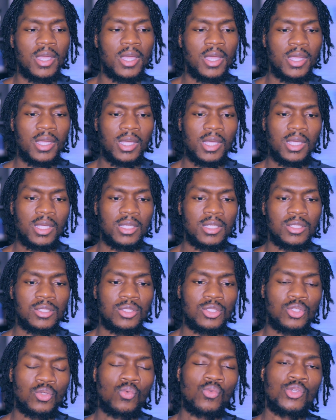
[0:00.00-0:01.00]
And
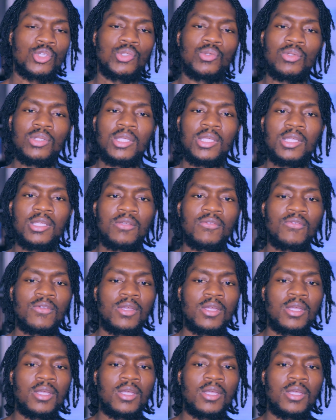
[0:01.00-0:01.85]
as soon as you leave,